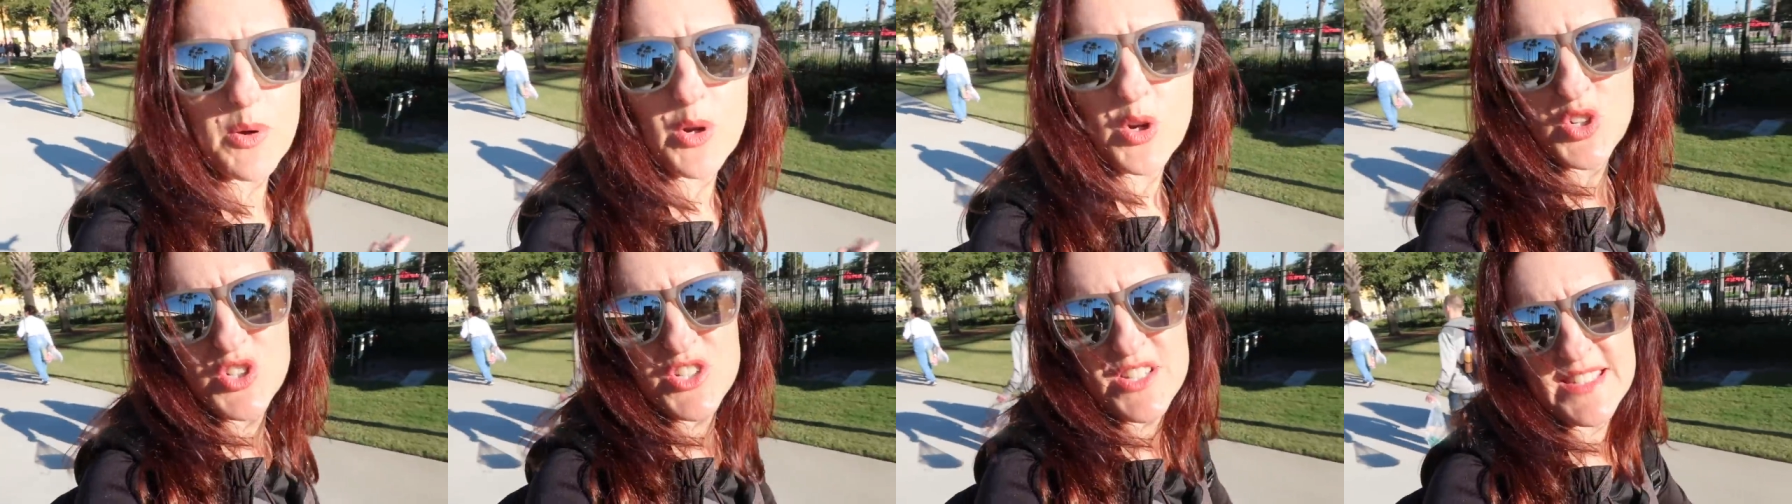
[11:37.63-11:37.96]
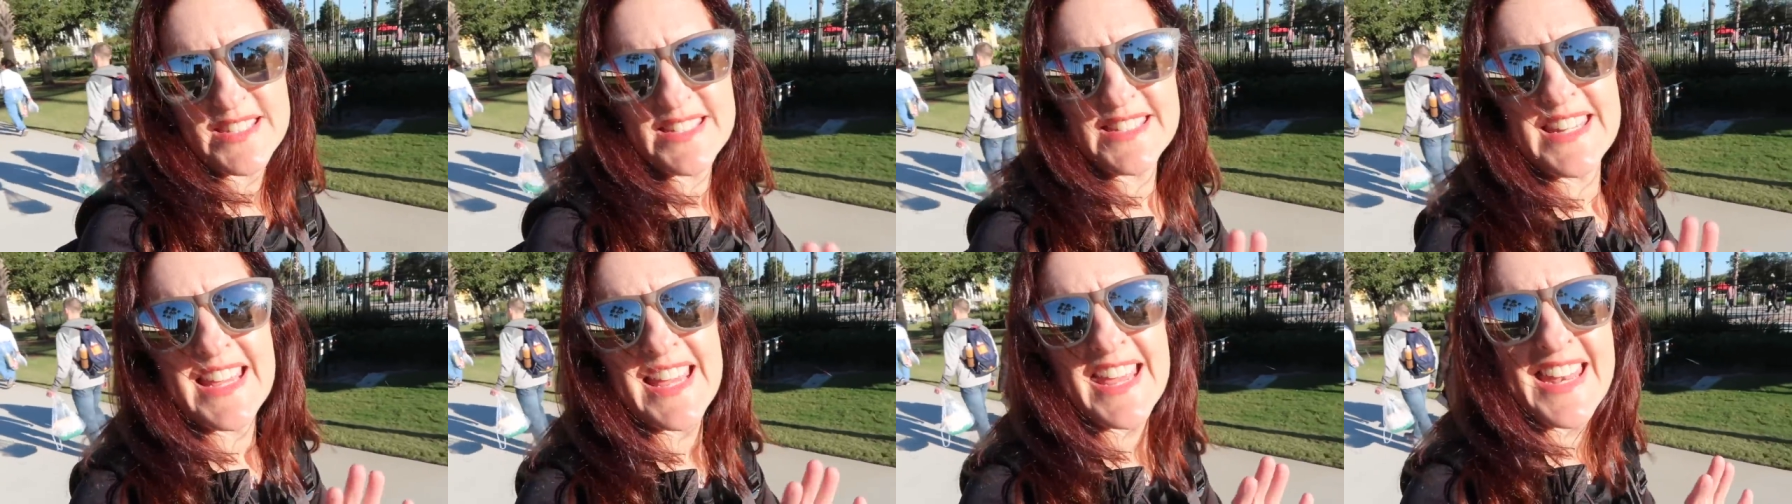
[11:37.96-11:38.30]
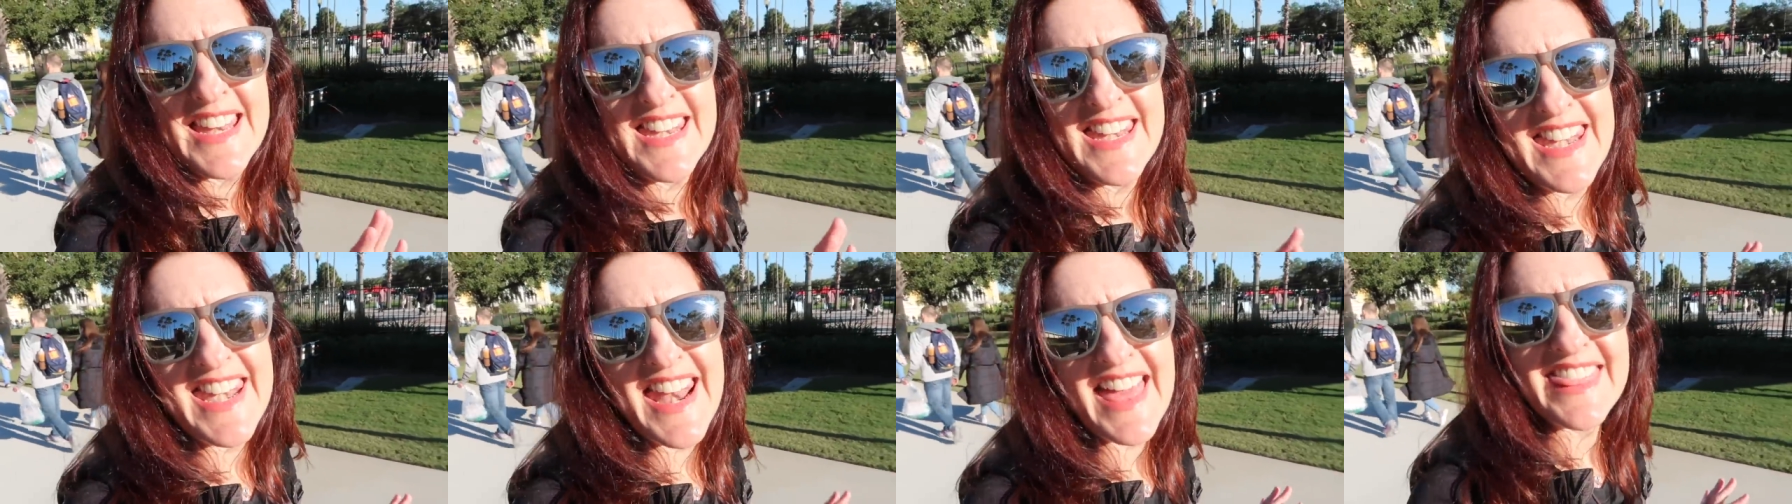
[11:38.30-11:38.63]
purchased
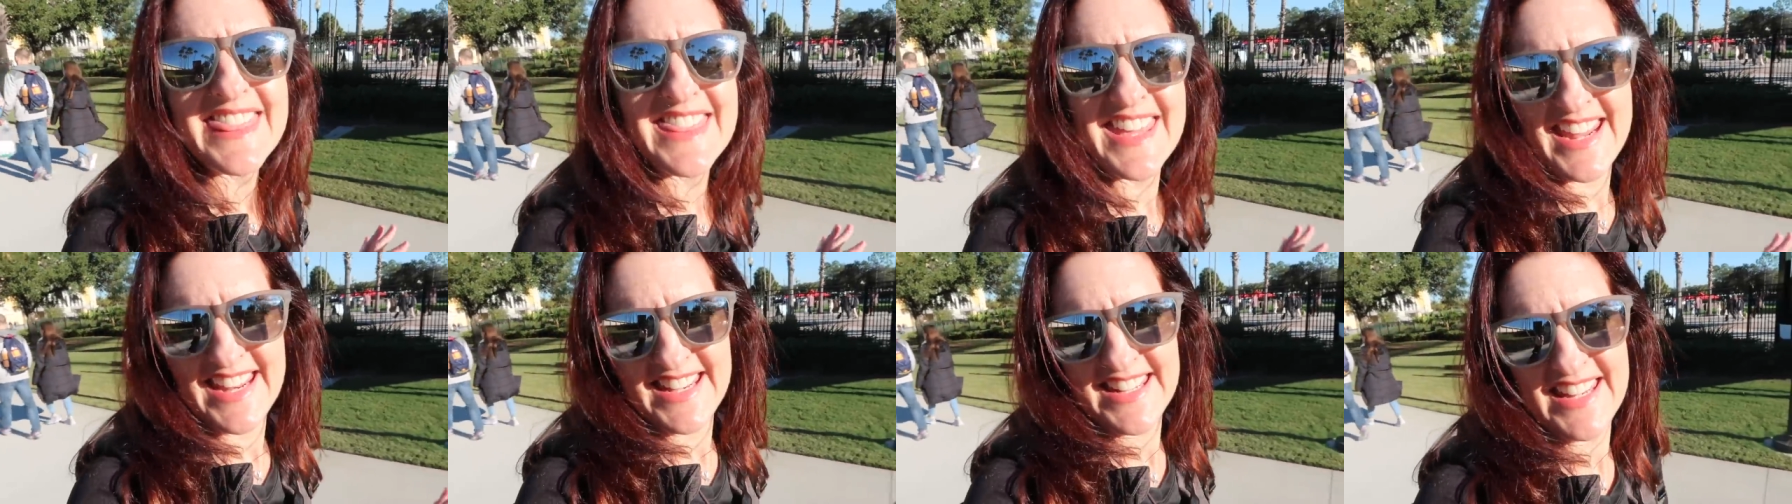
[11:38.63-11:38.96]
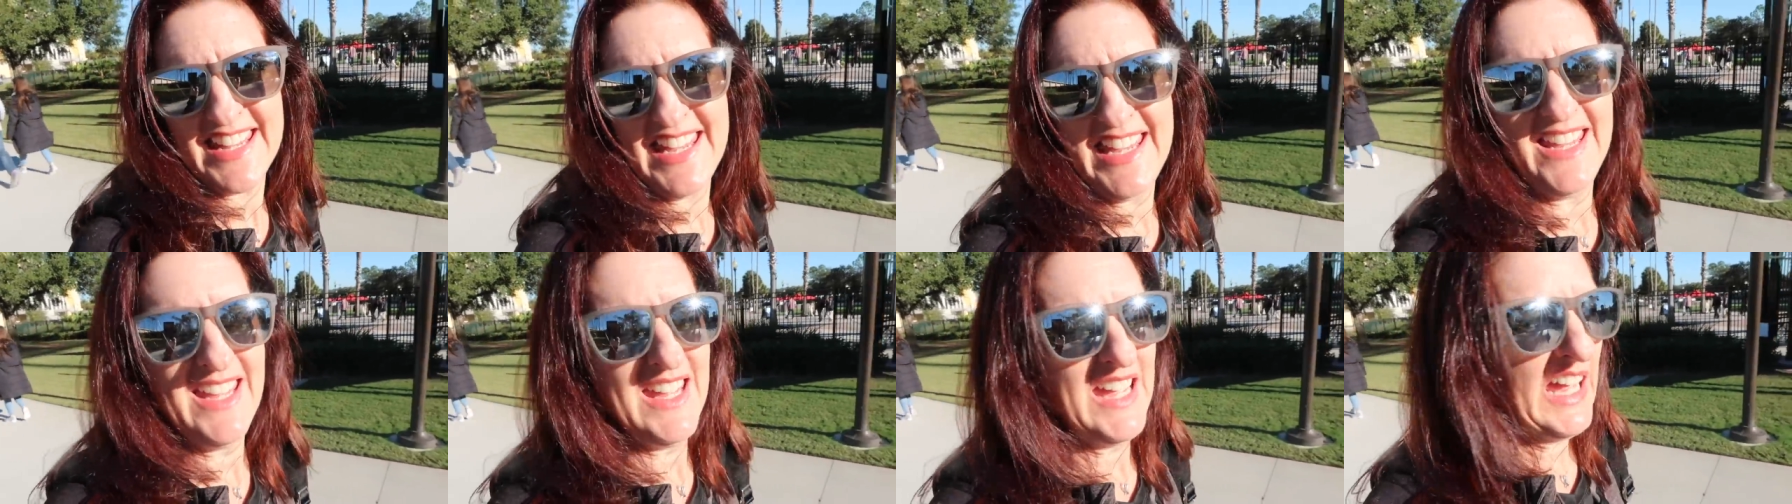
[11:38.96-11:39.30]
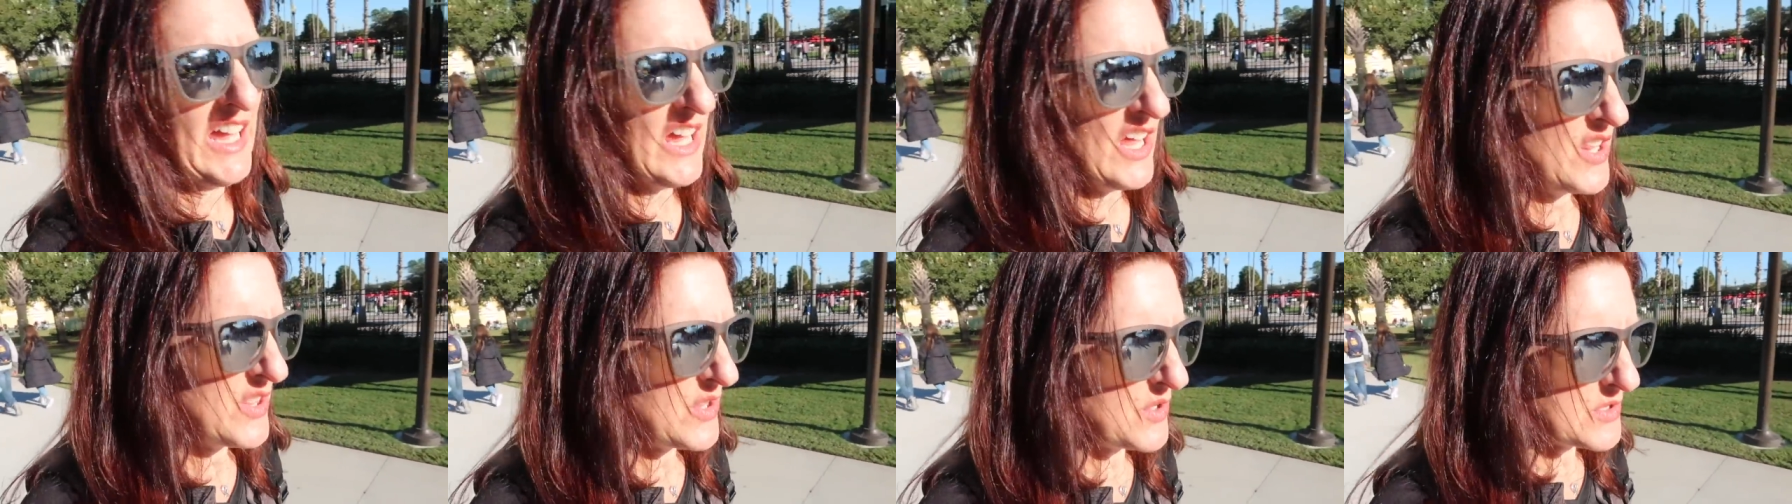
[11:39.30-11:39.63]
nothing.
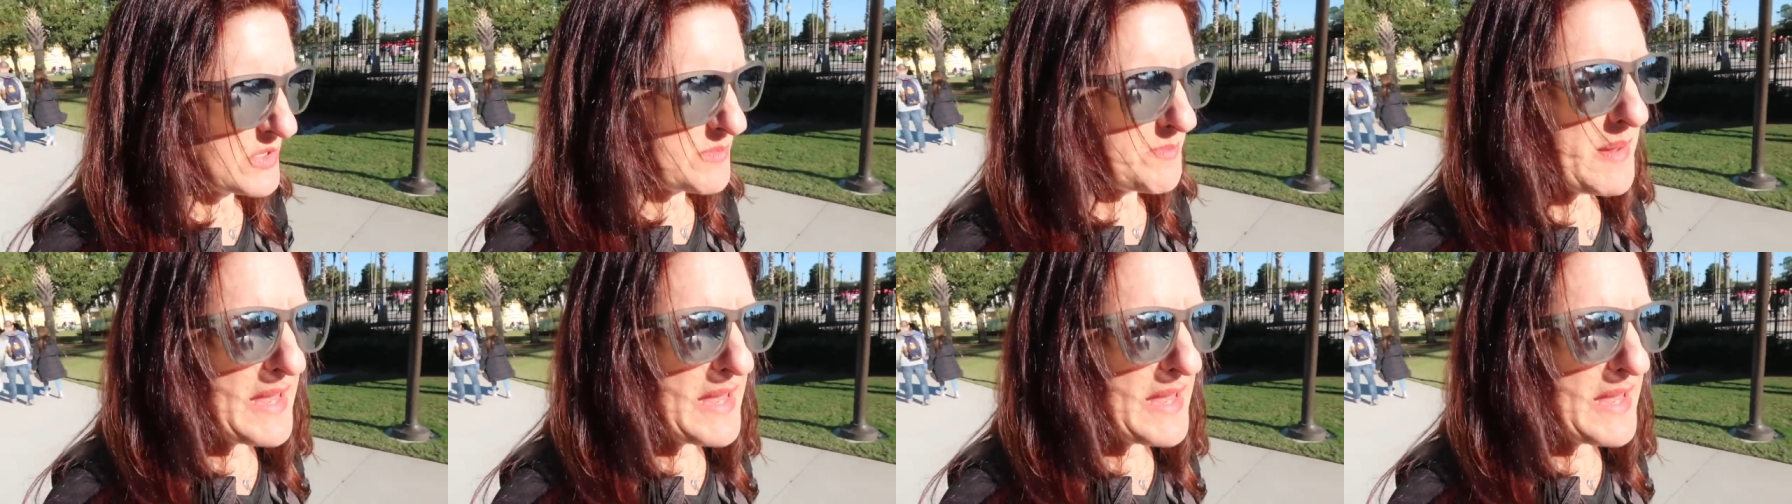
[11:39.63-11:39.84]
Those